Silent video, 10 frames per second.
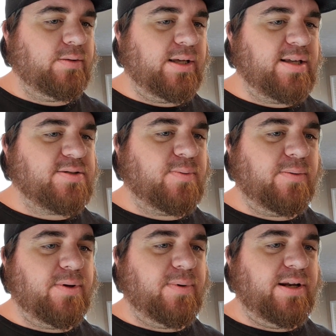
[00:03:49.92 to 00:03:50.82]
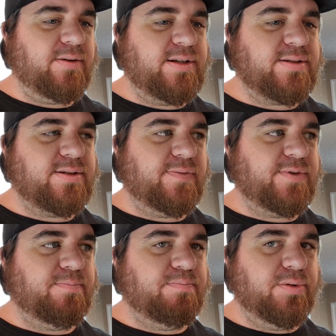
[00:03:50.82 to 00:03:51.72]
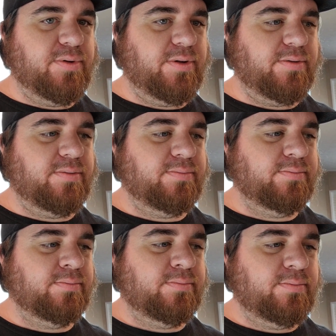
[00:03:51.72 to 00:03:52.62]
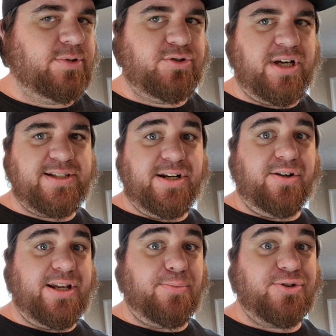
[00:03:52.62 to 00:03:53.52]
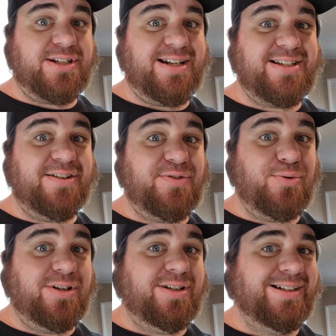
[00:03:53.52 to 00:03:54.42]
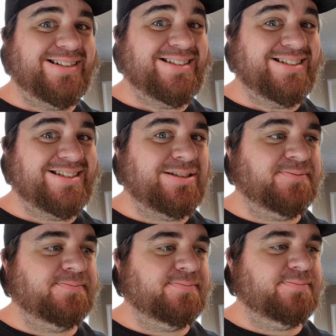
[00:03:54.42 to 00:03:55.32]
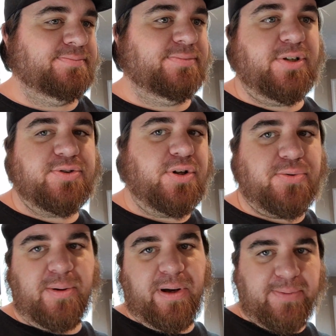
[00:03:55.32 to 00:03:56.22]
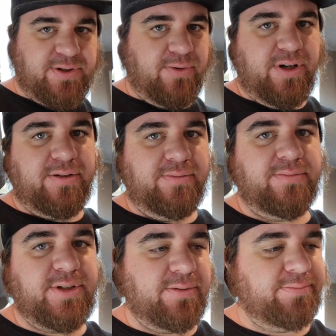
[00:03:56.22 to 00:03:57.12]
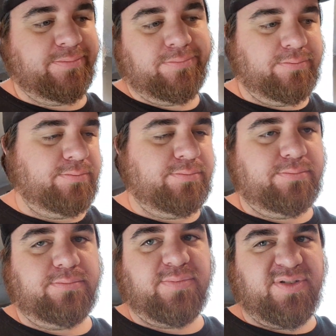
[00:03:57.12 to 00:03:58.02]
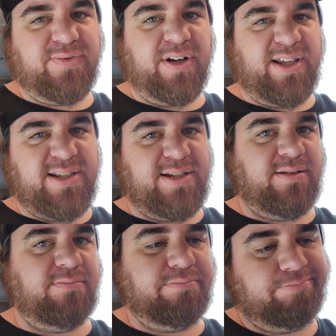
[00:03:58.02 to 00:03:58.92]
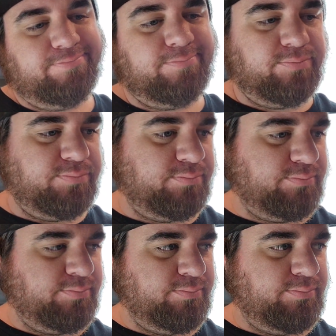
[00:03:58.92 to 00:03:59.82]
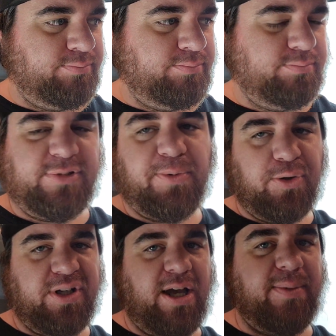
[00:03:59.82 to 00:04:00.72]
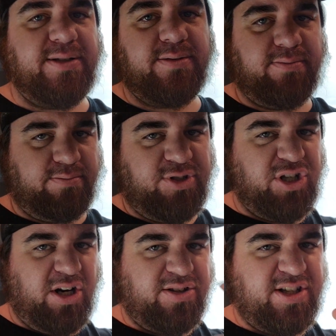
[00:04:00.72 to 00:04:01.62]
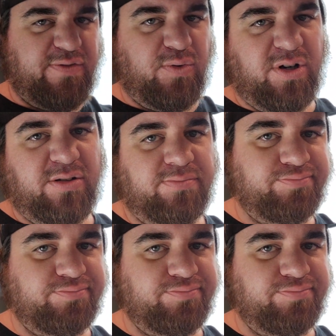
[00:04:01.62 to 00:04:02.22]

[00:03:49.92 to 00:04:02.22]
I guess while we wait on this stuff to boil, did you guys get all the Emerald City stuff you wanted? There was only 3 pops I wanted, so it's fairly easy. Let me know in the comments. Did you get all the stuff you wanted?